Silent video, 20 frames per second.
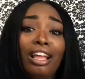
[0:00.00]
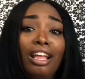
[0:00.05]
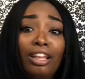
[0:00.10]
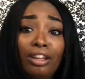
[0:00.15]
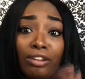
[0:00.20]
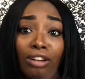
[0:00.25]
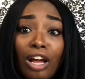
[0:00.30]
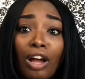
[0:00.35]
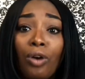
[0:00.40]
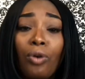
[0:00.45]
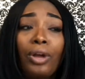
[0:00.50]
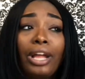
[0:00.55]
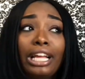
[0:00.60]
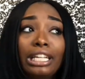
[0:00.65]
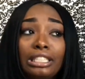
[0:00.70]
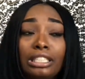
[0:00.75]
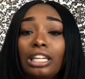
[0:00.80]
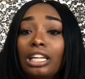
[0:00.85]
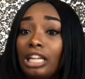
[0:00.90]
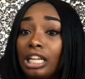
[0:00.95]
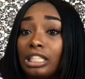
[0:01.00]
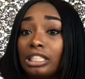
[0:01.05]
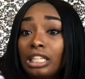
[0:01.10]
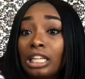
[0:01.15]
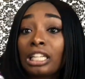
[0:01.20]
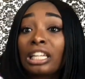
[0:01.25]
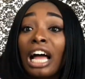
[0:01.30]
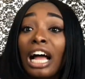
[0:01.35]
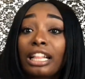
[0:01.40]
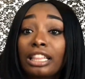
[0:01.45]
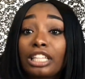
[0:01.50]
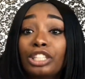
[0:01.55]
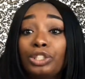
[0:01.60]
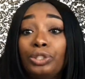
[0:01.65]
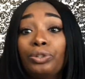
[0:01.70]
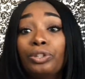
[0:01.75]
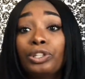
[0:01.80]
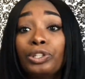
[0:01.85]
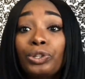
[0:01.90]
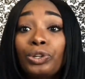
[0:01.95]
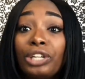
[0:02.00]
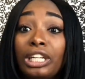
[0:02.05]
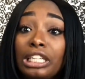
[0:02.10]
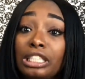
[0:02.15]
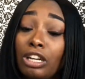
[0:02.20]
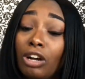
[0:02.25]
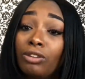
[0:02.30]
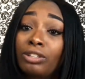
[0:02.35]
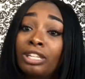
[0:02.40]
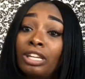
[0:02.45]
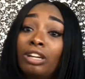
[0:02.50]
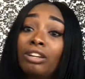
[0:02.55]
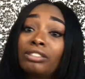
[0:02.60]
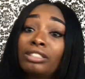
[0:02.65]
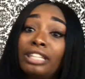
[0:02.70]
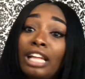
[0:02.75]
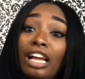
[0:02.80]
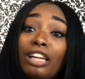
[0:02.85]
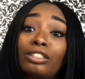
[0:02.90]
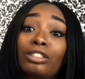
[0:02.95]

It's a lot that you can do in these hotels now.